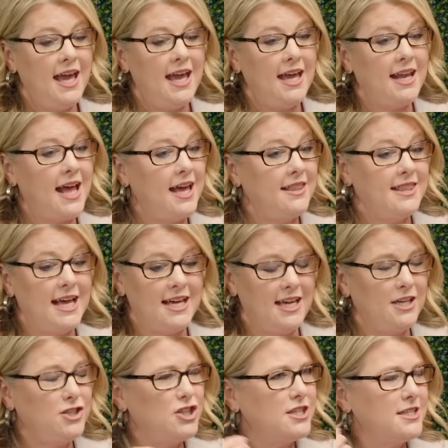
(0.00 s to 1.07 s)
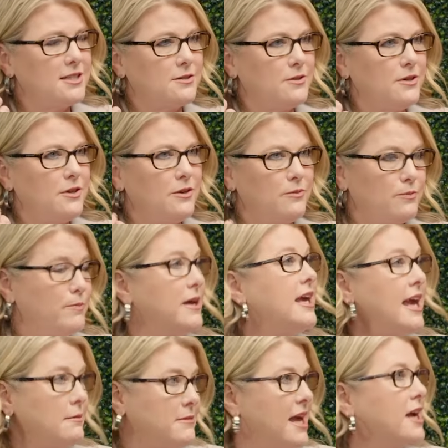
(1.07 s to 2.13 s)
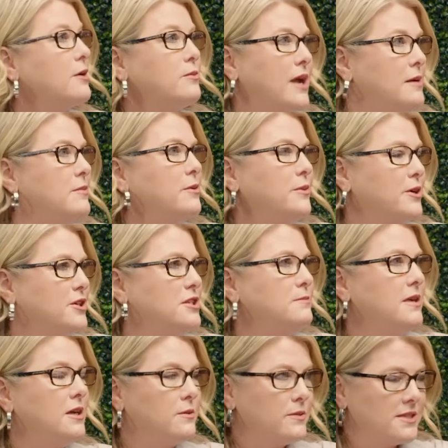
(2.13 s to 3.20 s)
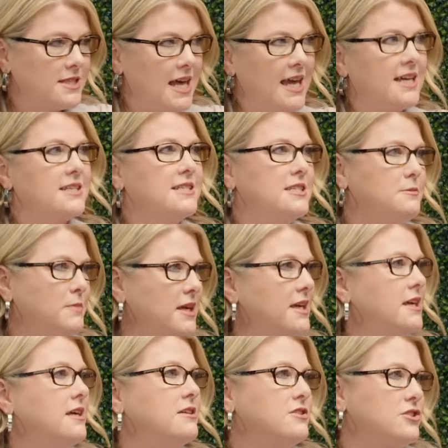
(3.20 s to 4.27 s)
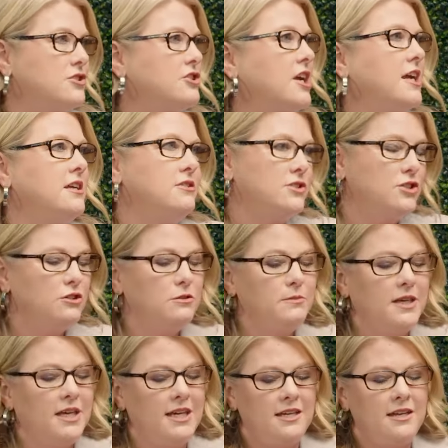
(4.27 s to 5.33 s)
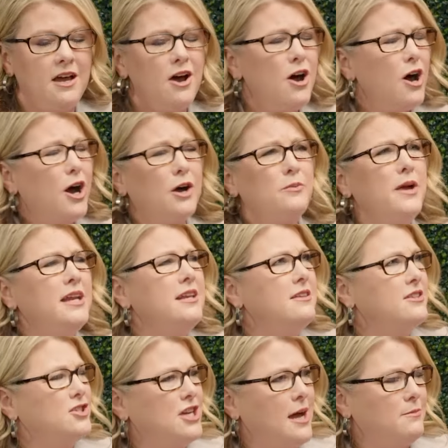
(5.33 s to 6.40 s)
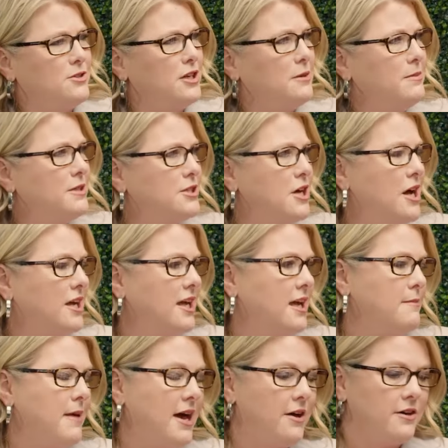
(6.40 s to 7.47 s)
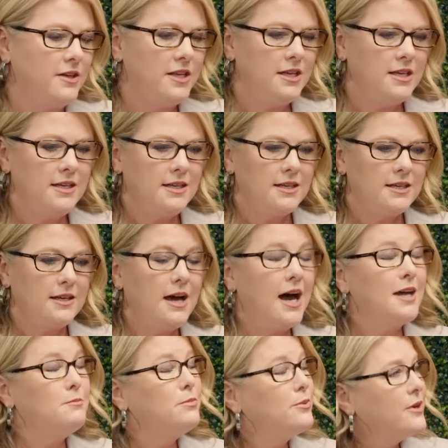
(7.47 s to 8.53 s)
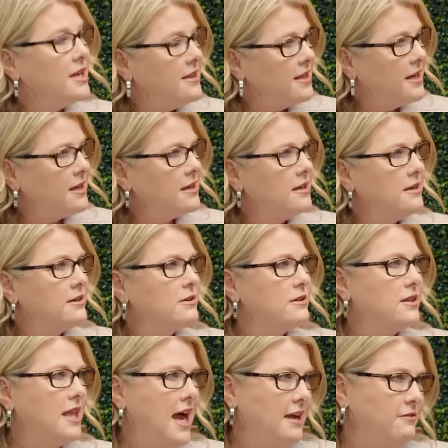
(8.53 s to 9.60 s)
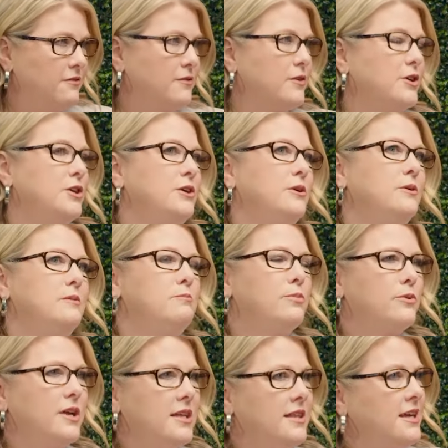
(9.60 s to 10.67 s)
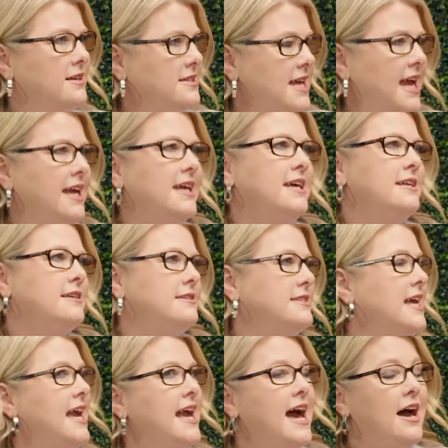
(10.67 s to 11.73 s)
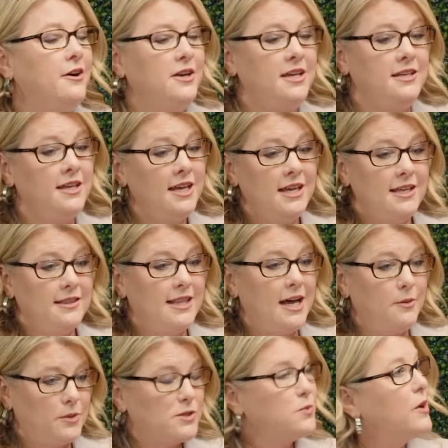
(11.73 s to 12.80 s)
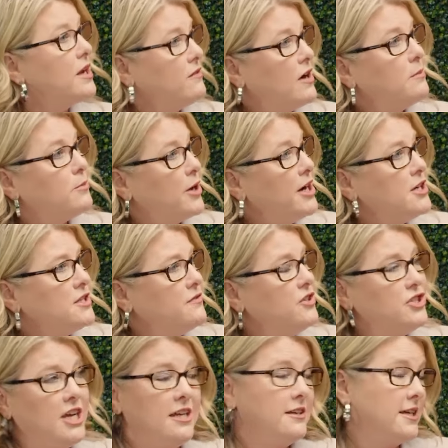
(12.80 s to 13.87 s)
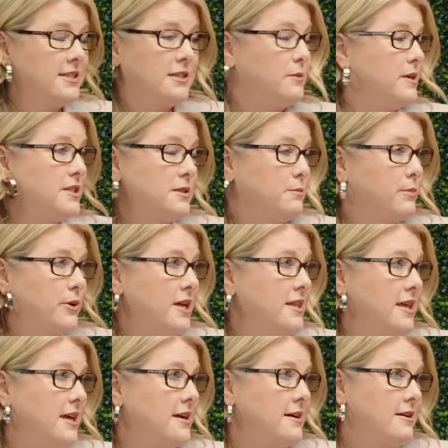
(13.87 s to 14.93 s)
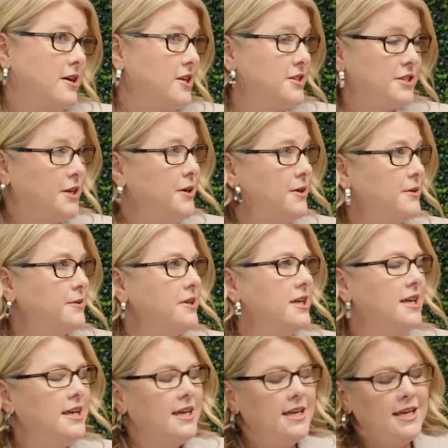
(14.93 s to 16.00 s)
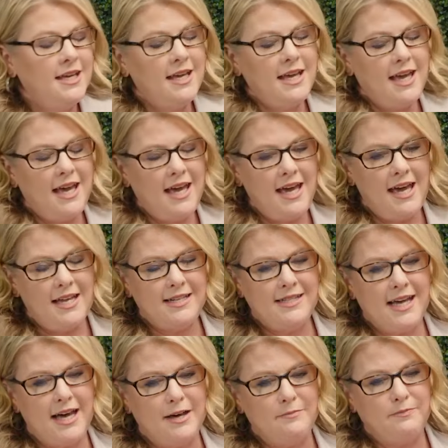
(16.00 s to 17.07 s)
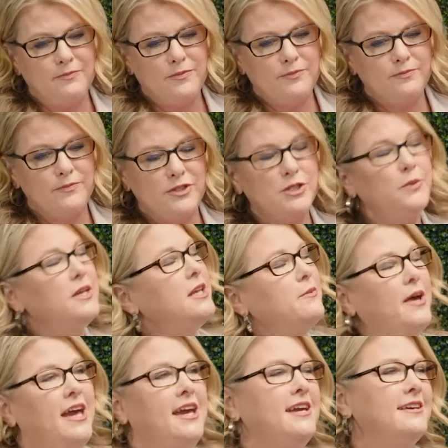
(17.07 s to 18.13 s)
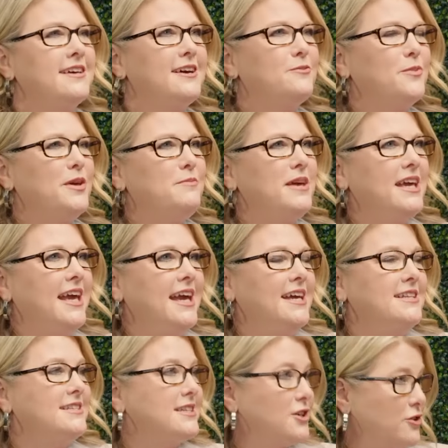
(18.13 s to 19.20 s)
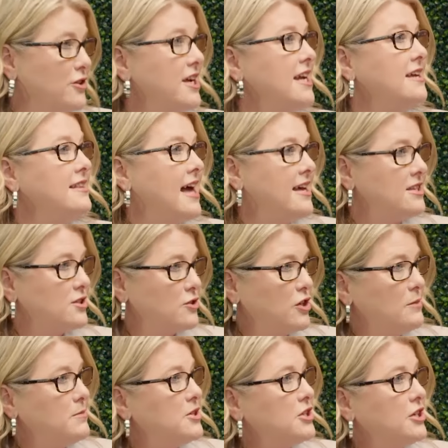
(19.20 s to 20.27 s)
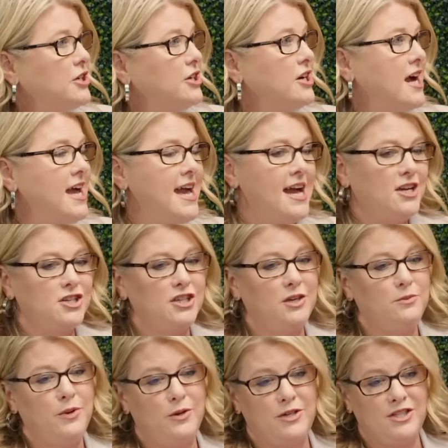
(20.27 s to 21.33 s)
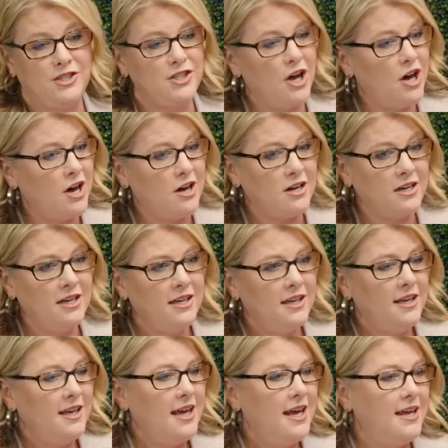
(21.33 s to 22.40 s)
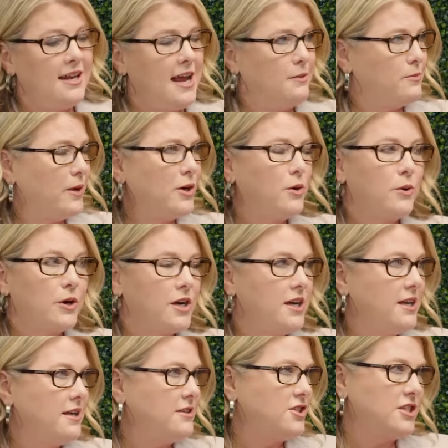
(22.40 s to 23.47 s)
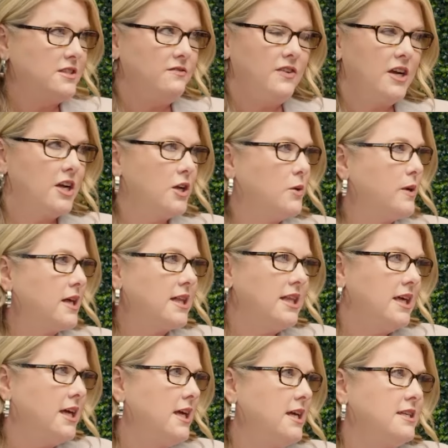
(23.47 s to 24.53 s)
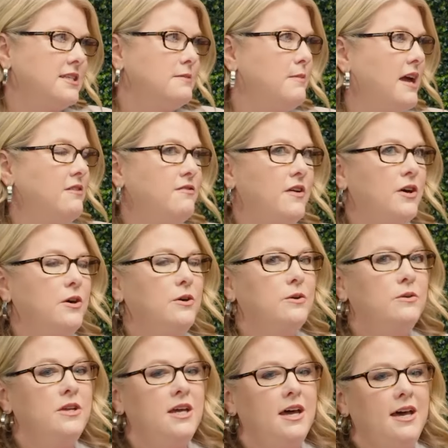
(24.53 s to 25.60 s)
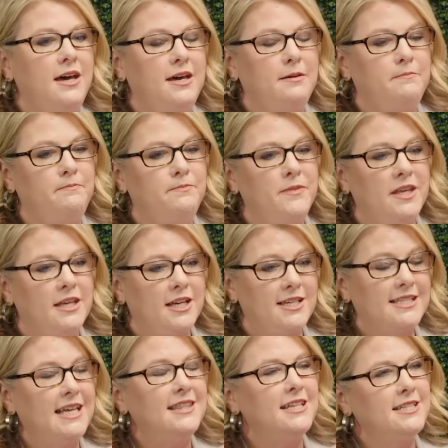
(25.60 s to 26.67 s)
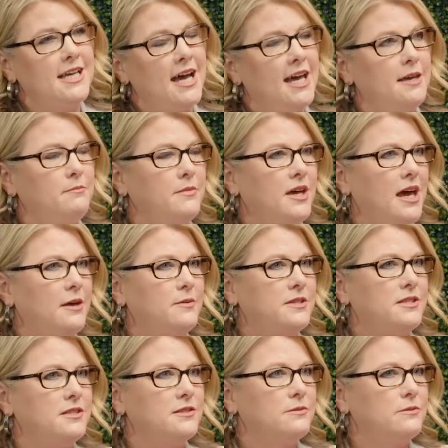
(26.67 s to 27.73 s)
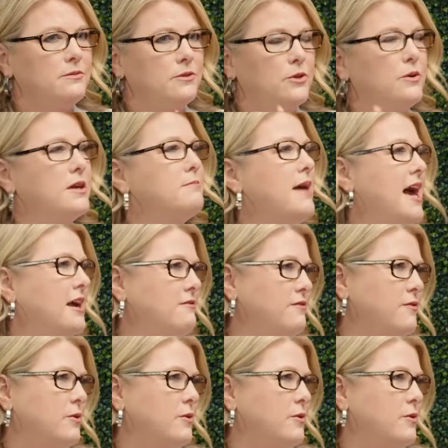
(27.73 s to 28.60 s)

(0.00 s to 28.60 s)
And I that it just became like a rhema word to me. It was like speaking straight to me. And already the chapter had been talking about God breathing life for you and breathing day in and day out. And that was one of our prayers for Jaden because he wasn't breathing on his own. Wow. And um, so, anyway, we began decreeing that scripture. I actually wrote a song and I recorded it just very quickly into my phone because um, at the time I was going back and